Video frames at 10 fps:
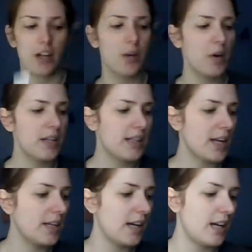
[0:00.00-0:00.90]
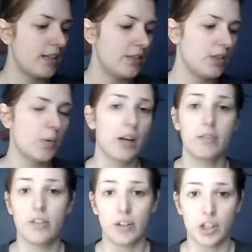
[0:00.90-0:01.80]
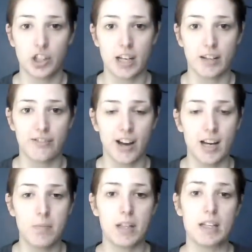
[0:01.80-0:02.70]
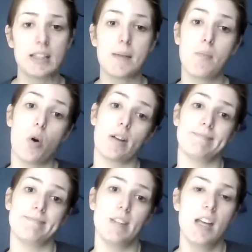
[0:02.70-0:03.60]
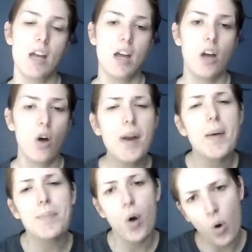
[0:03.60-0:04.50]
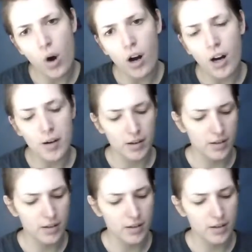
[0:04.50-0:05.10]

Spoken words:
Otherwise, I kind of use whatever foundation I can find because I'm poor. I'm not poor.